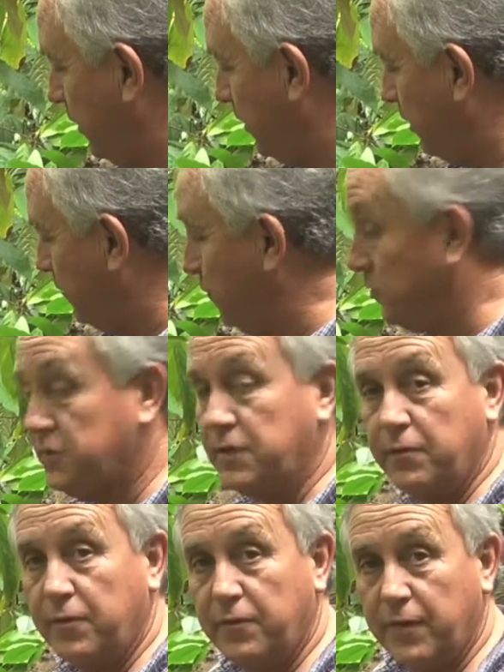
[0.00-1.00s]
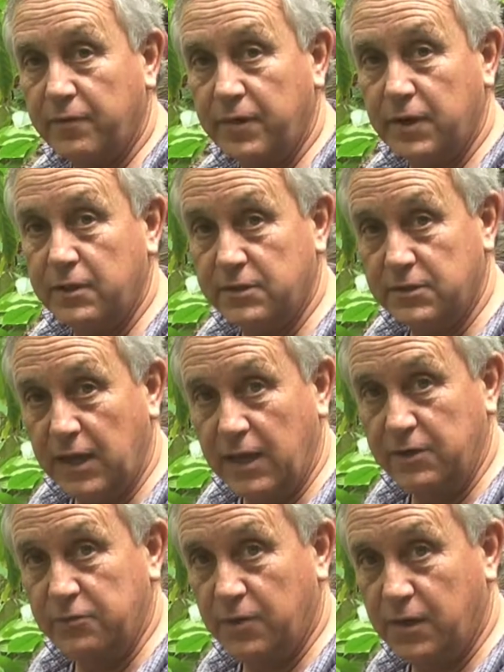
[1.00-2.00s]
into that first 75 days
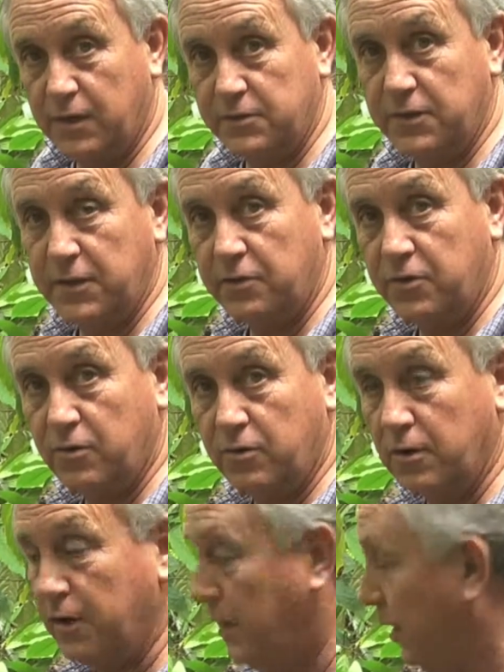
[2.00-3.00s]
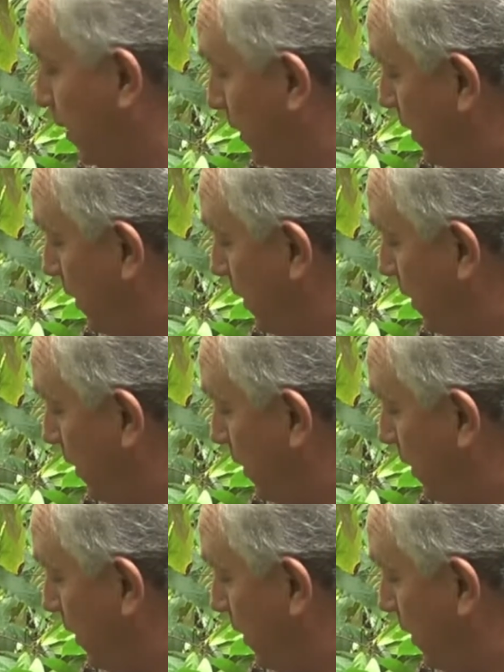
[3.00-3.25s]
size-wise, internally